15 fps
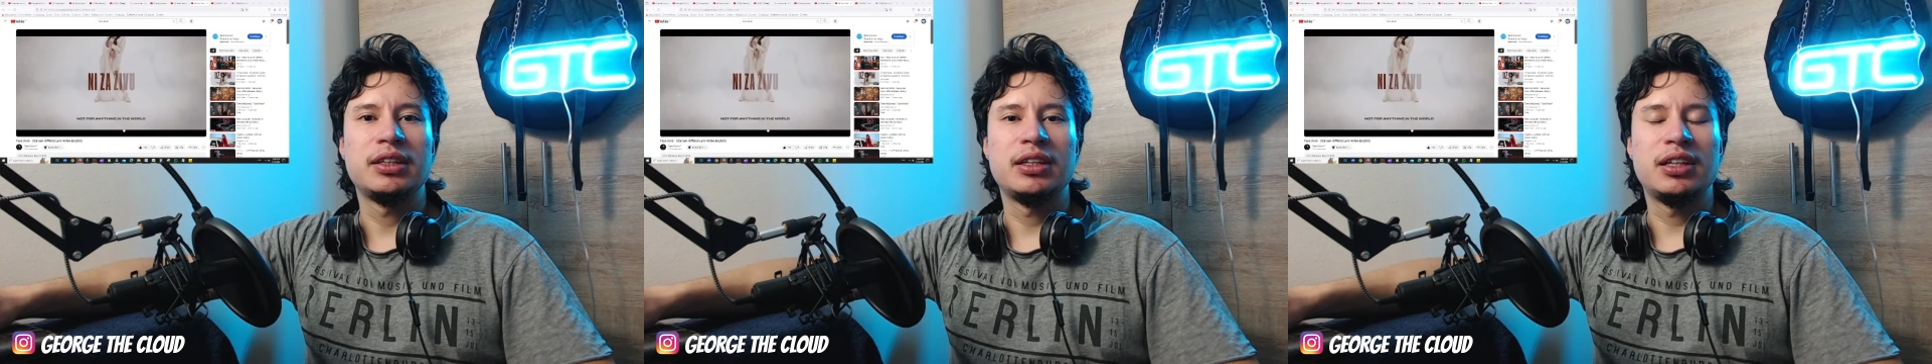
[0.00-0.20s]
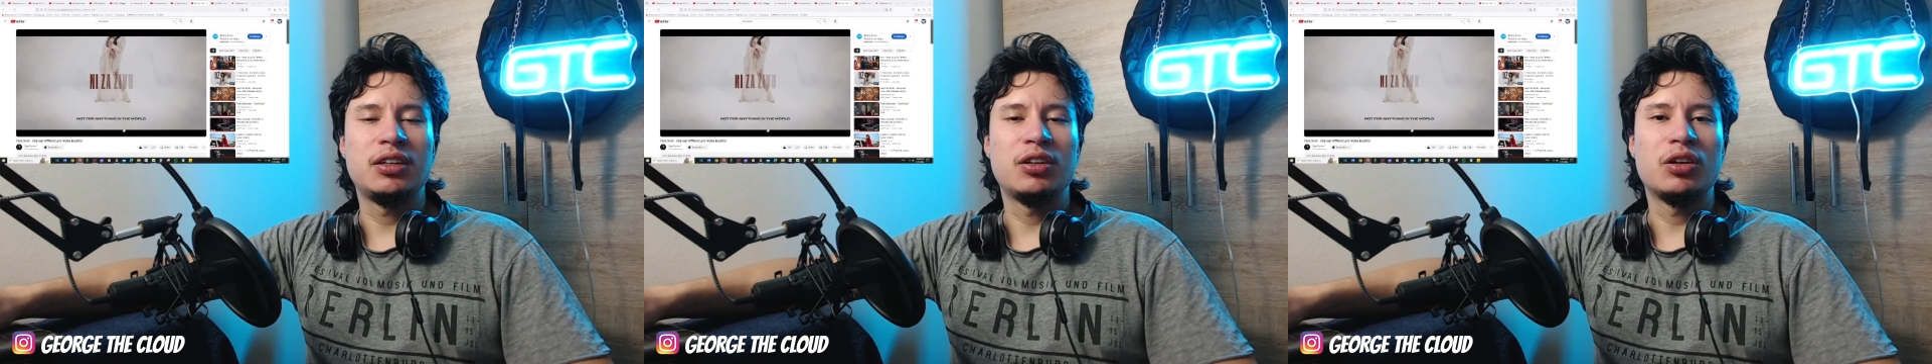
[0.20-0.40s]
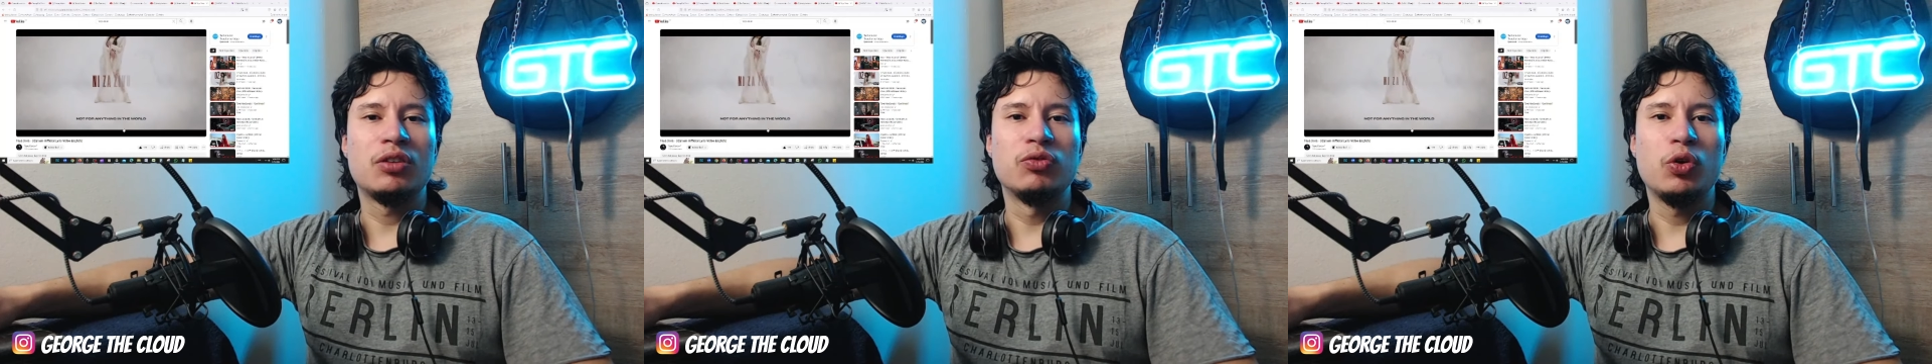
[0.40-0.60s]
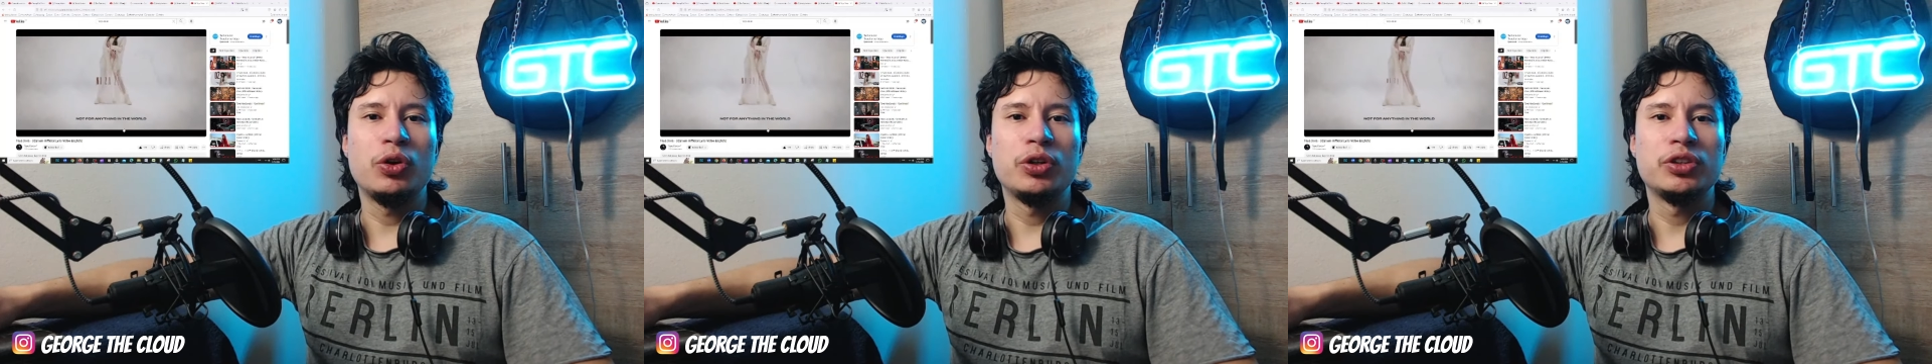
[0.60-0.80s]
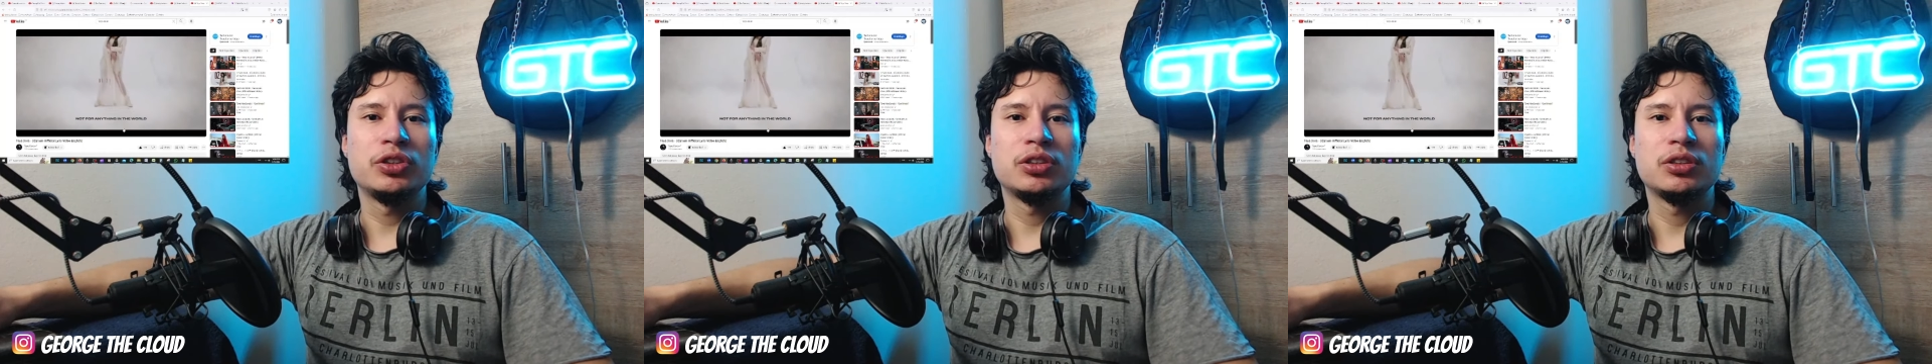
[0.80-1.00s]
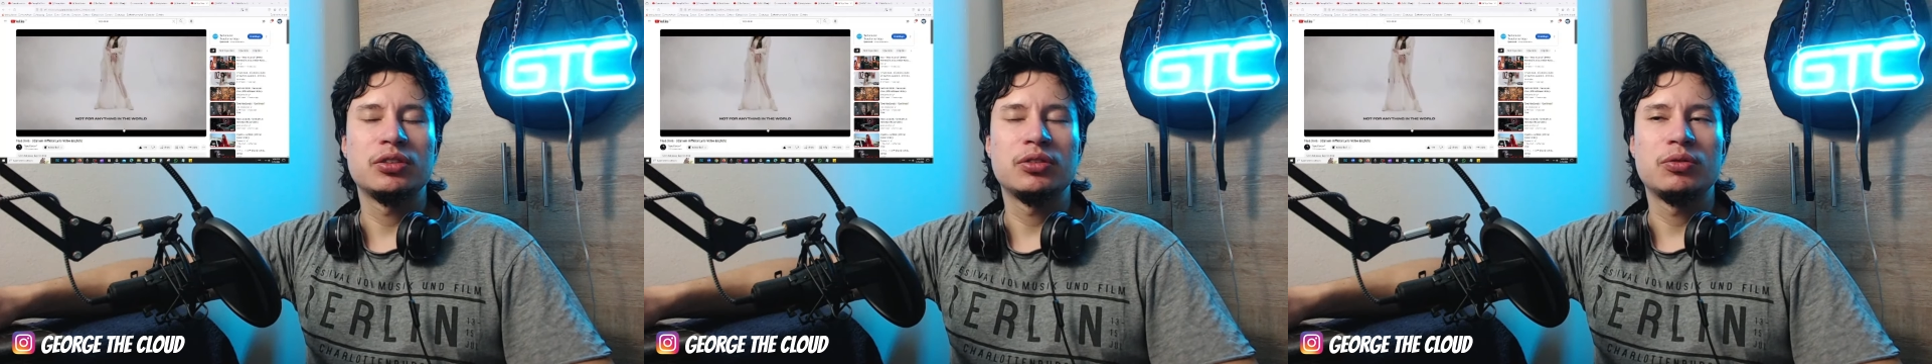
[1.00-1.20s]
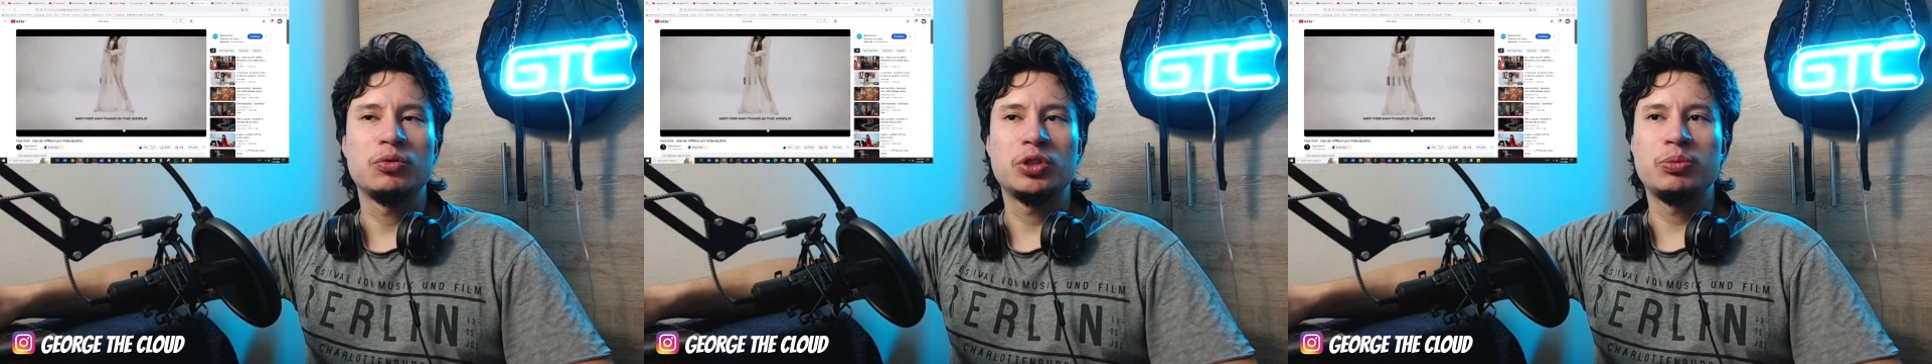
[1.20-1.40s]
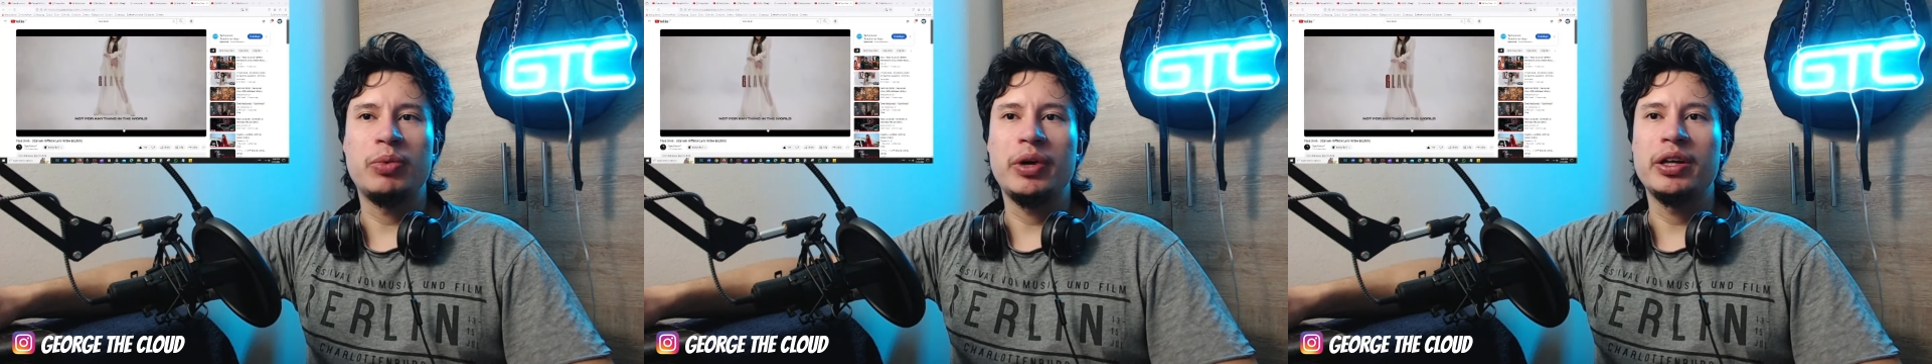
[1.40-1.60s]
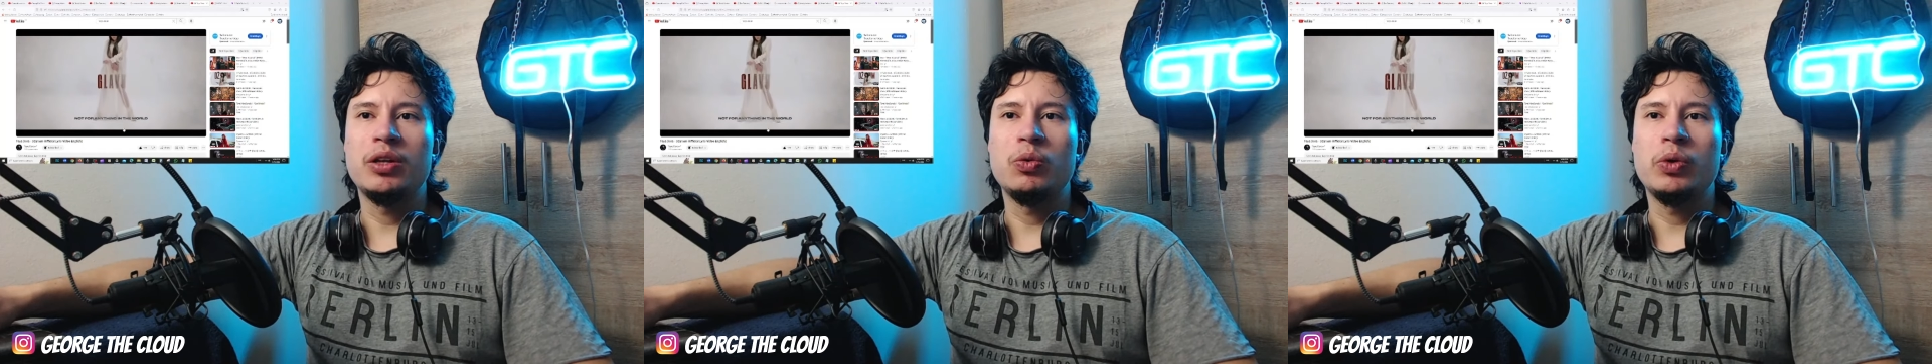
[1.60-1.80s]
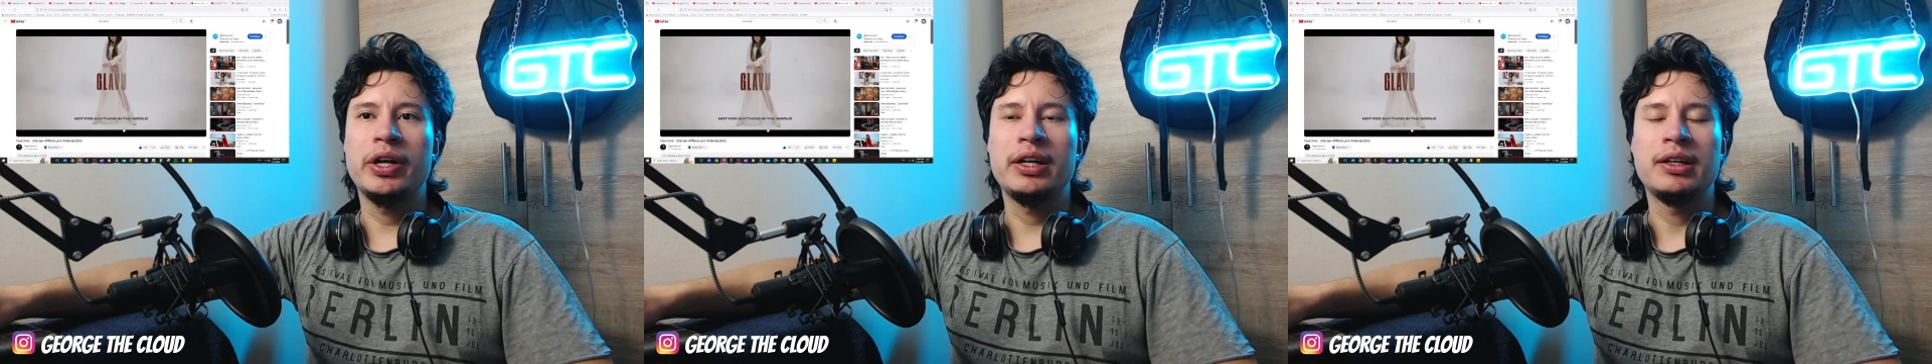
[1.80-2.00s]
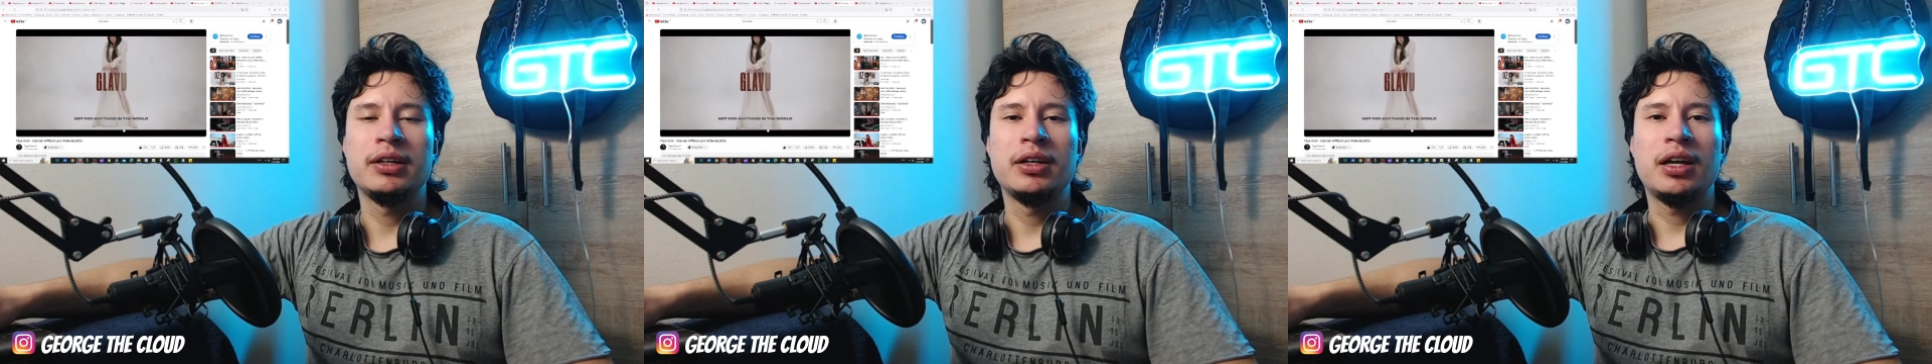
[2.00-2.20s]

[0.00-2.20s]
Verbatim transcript: in her voice, which, by the way,